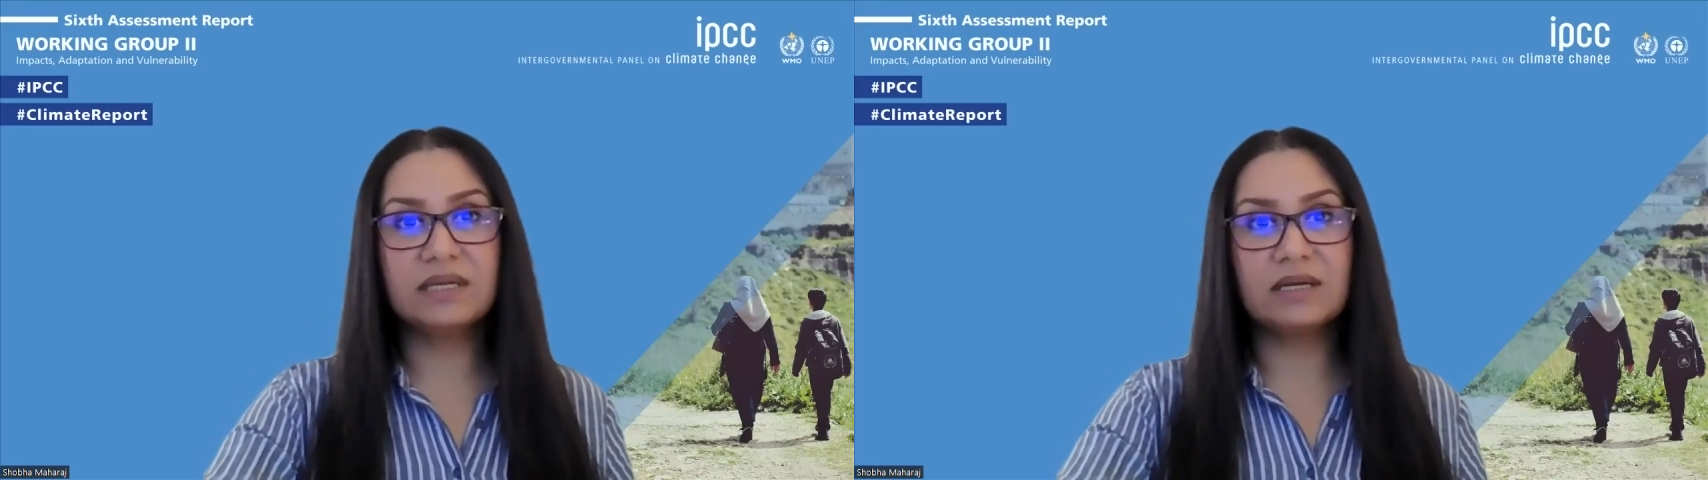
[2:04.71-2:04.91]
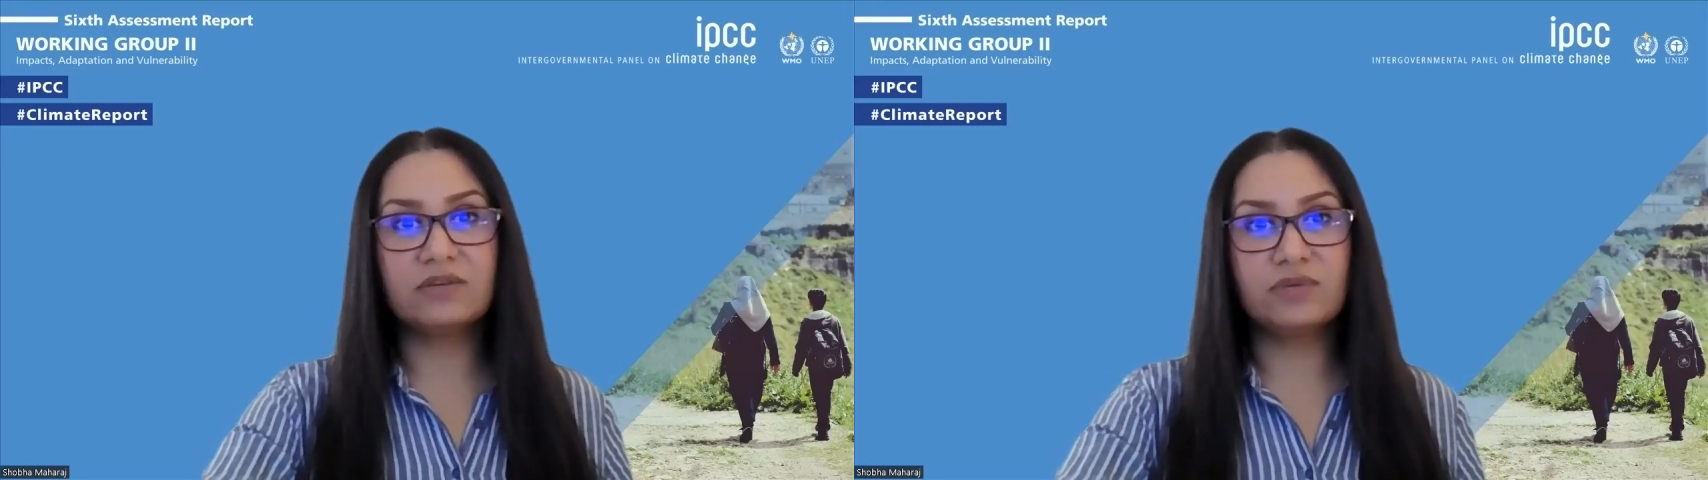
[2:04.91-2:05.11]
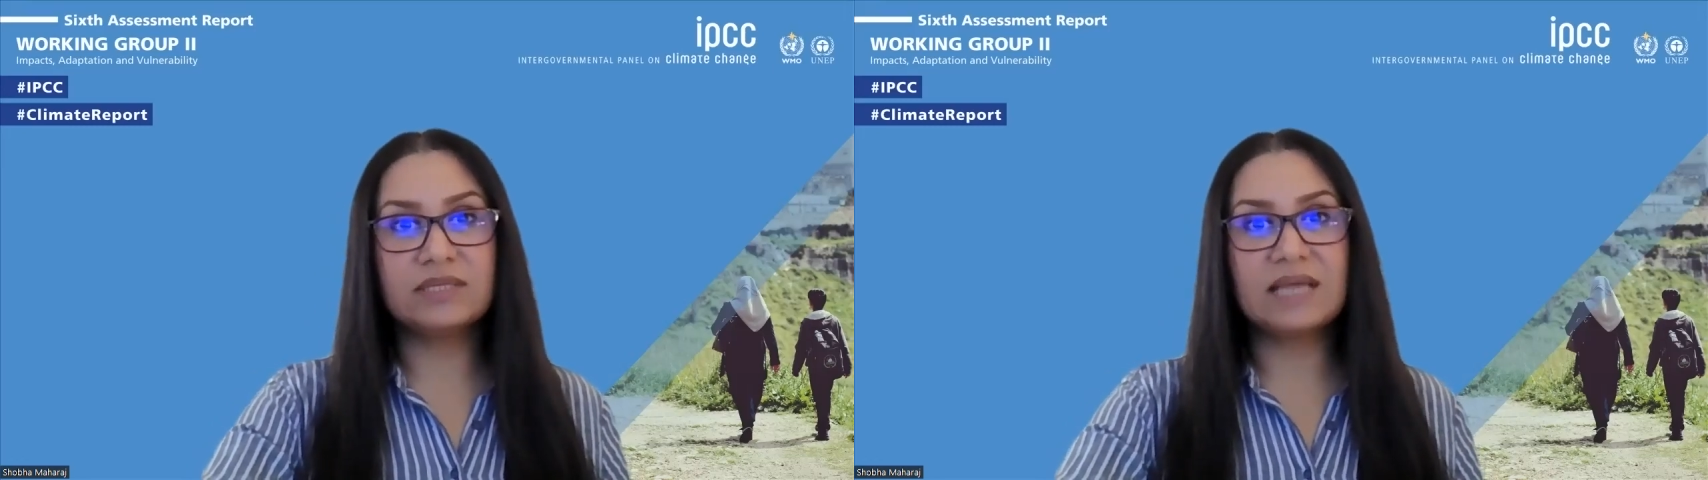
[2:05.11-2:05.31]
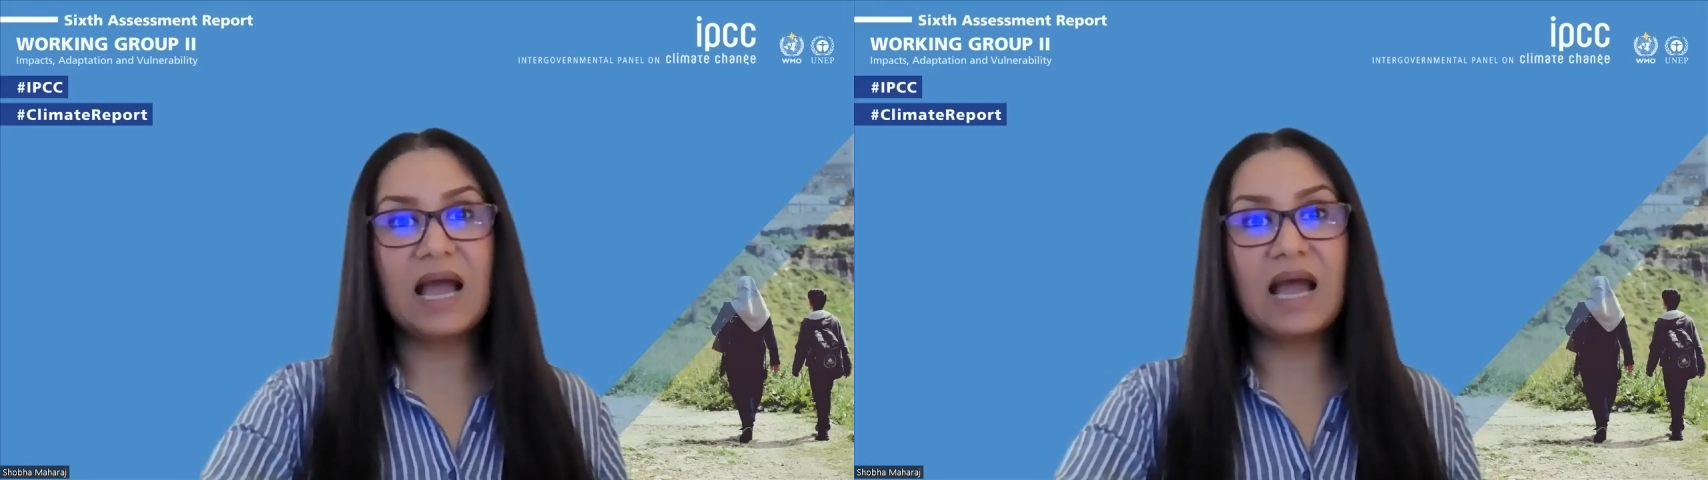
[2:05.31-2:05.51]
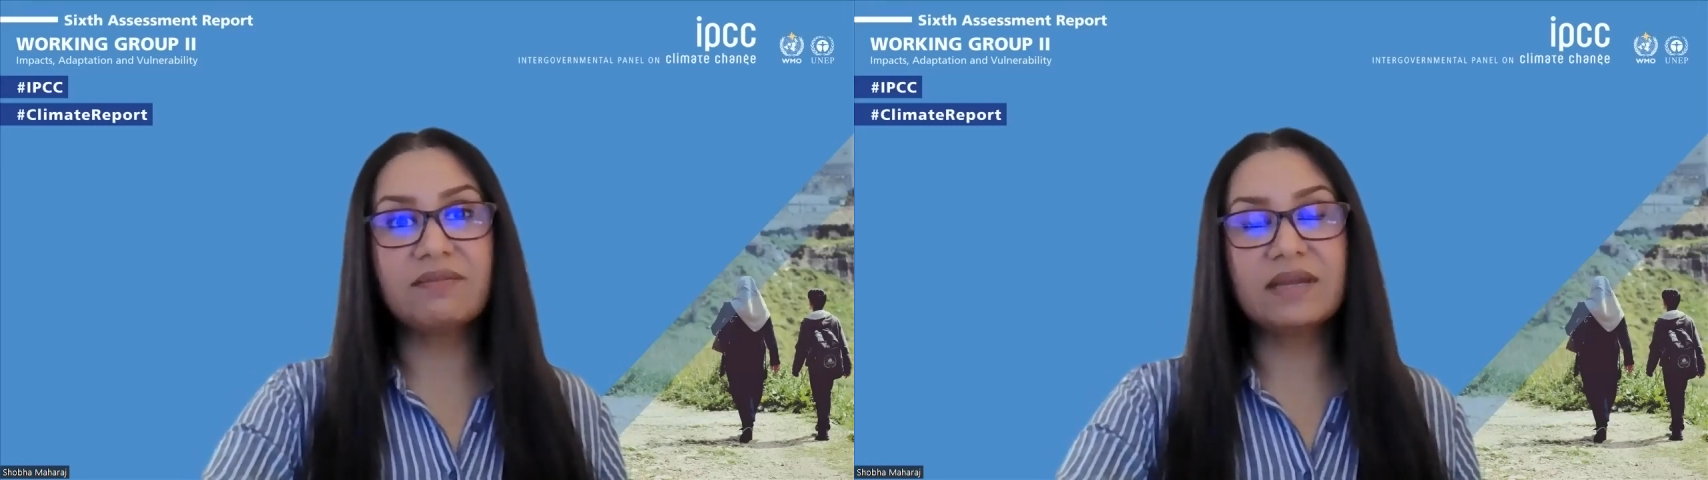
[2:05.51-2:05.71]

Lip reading: countries have